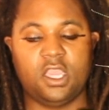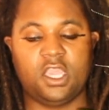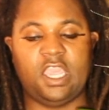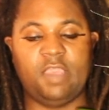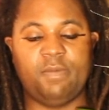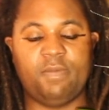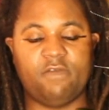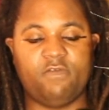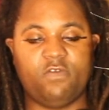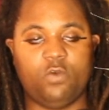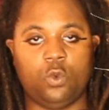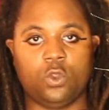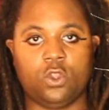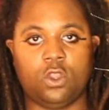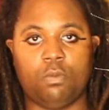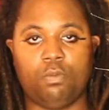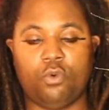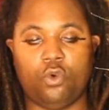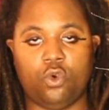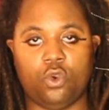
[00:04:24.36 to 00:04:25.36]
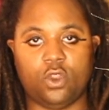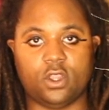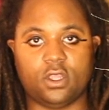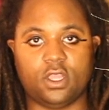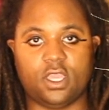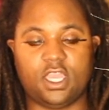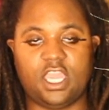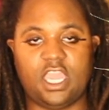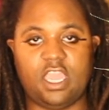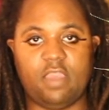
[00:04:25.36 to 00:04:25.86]
keep everyone on board
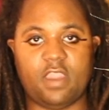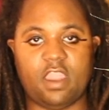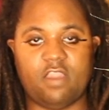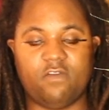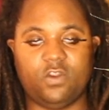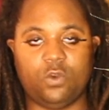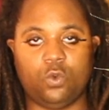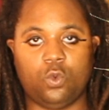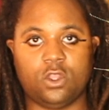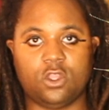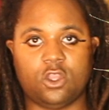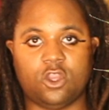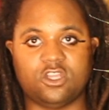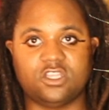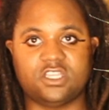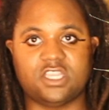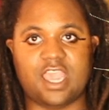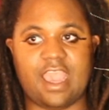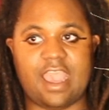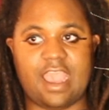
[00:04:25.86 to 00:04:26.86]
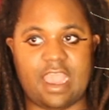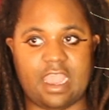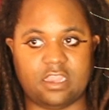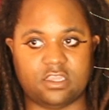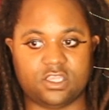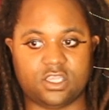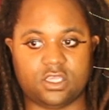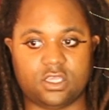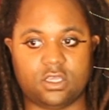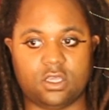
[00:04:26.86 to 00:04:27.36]
and keep everyone on
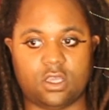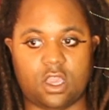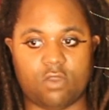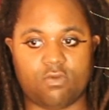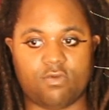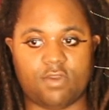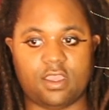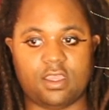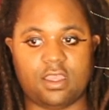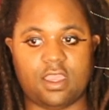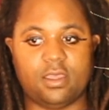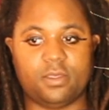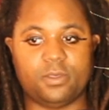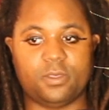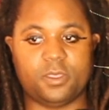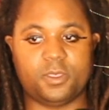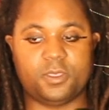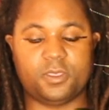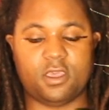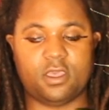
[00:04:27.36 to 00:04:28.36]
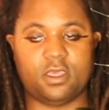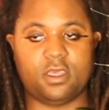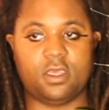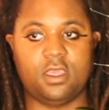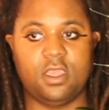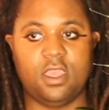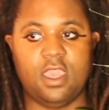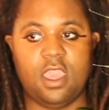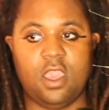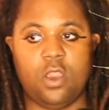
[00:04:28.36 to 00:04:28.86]
task. All right, uh, the
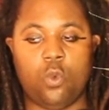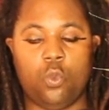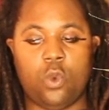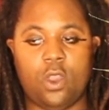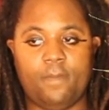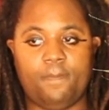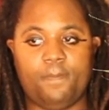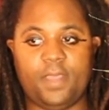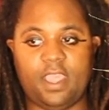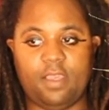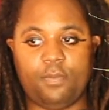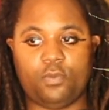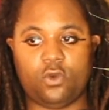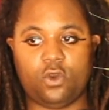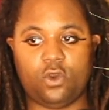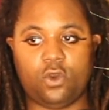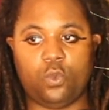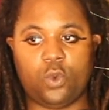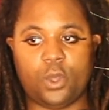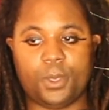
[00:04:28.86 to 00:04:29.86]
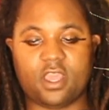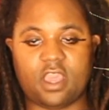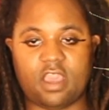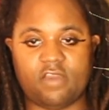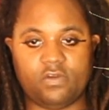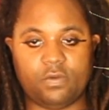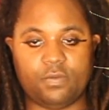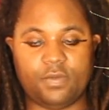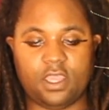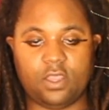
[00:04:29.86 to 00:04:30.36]
what people, what the
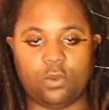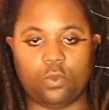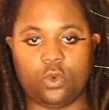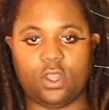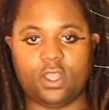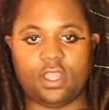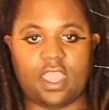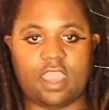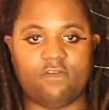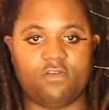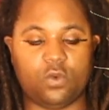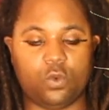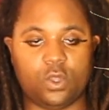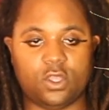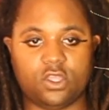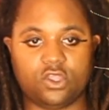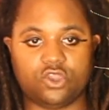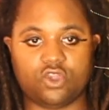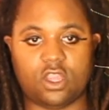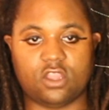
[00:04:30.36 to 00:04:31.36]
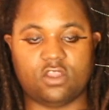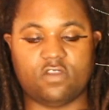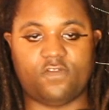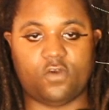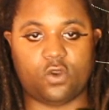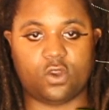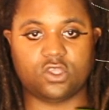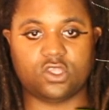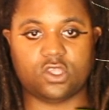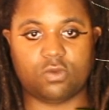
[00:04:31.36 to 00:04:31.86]
government, what everyone is trying to
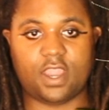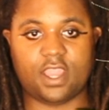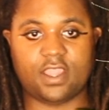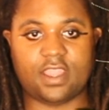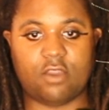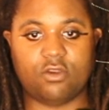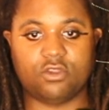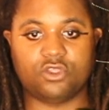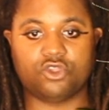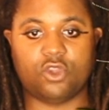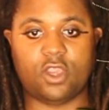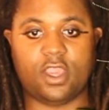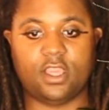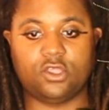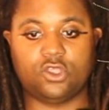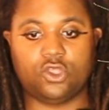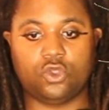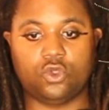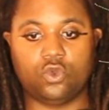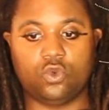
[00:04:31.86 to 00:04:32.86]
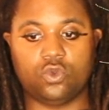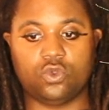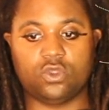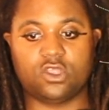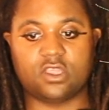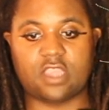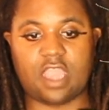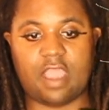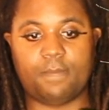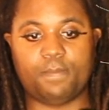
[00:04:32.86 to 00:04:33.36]
focus on right now is trying to
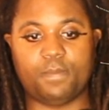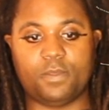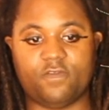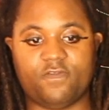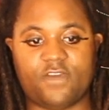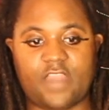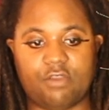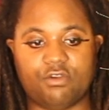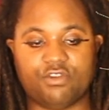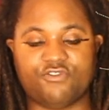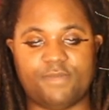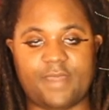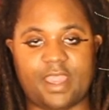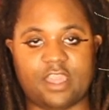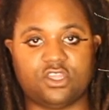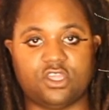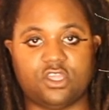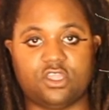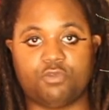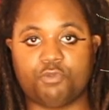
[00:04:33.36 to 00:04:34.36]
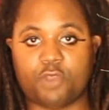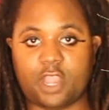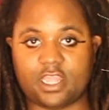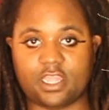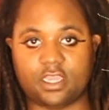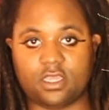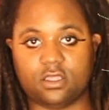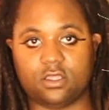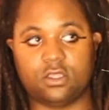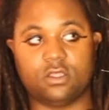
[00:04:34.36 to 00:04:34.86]
stop the virus from actually
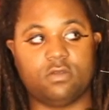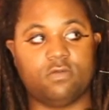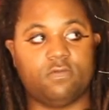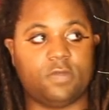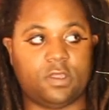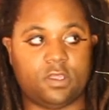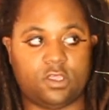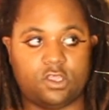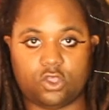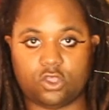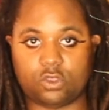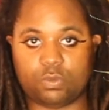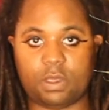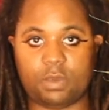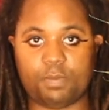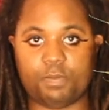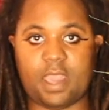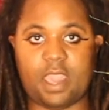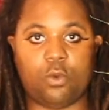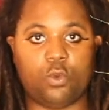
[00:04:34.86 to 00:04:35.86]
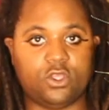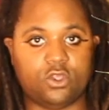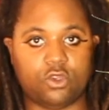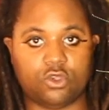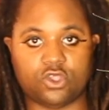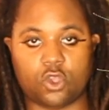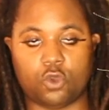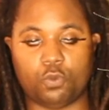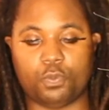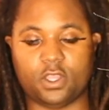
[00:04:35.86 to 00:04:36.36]
spreading. Excuse me, my
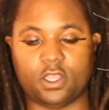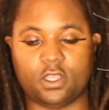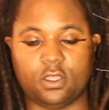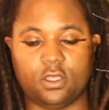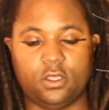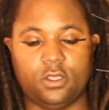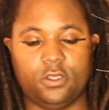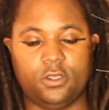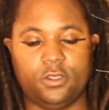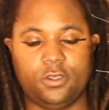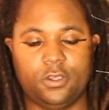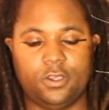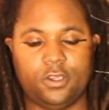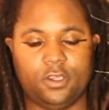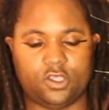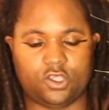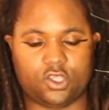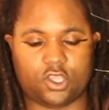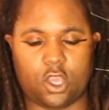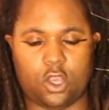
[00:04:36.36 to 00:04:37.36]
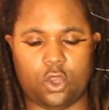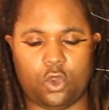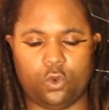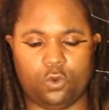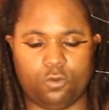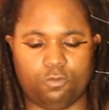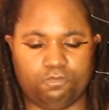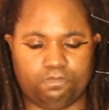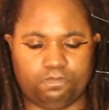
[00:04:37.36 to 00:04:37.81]
window's open. So,